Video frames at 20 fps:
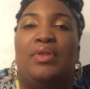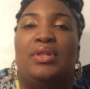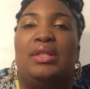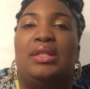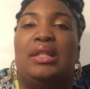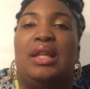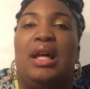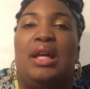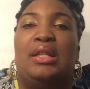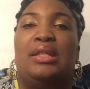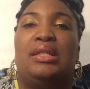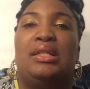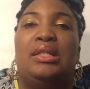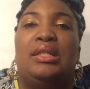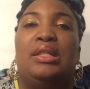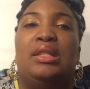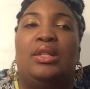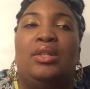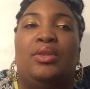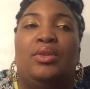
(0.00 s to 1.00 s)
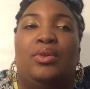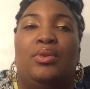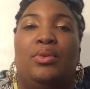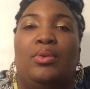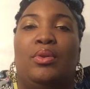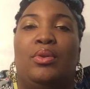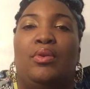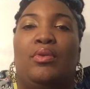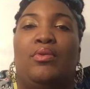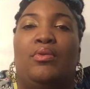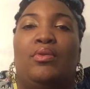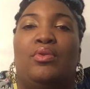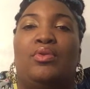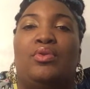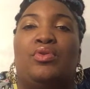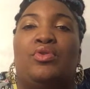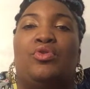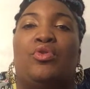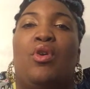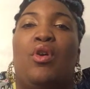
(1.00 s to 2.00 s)
It's not still
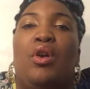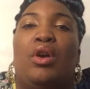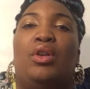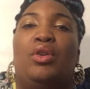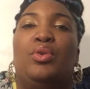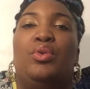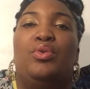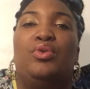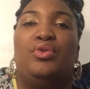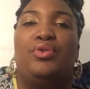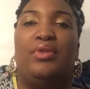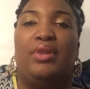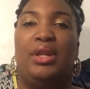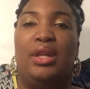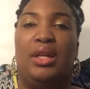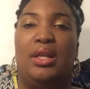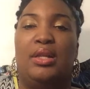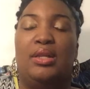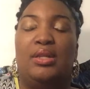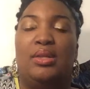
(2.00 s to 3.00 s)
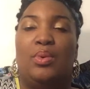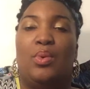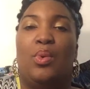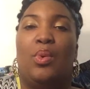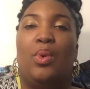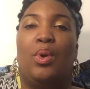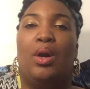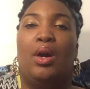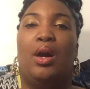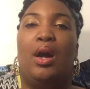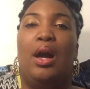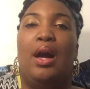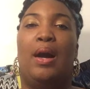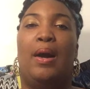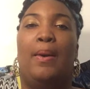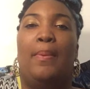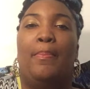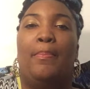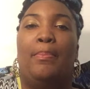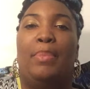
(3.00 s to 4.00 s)
drawing nutrients or
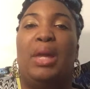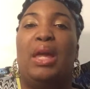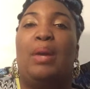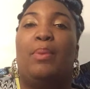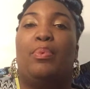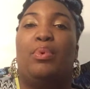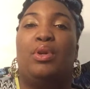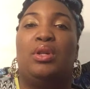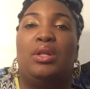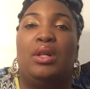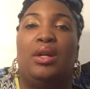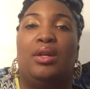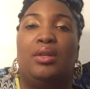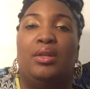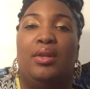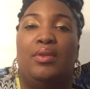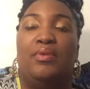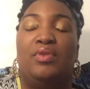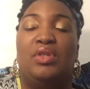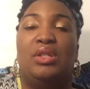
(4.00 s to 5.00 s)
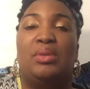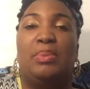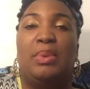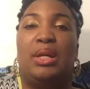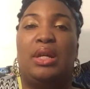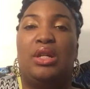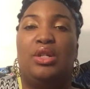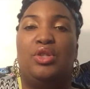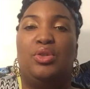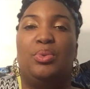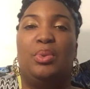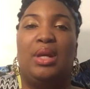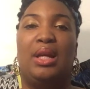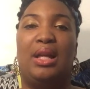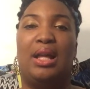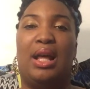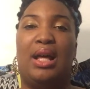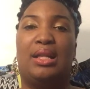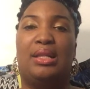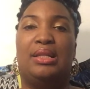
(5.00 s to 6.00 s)
being productive just because you
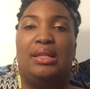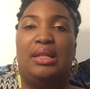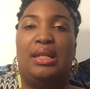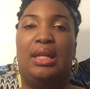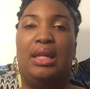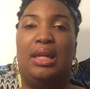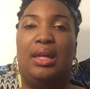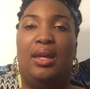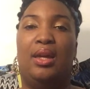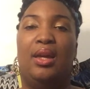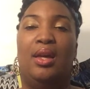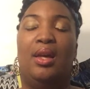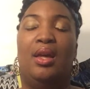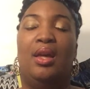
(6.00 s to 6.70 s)
cannot see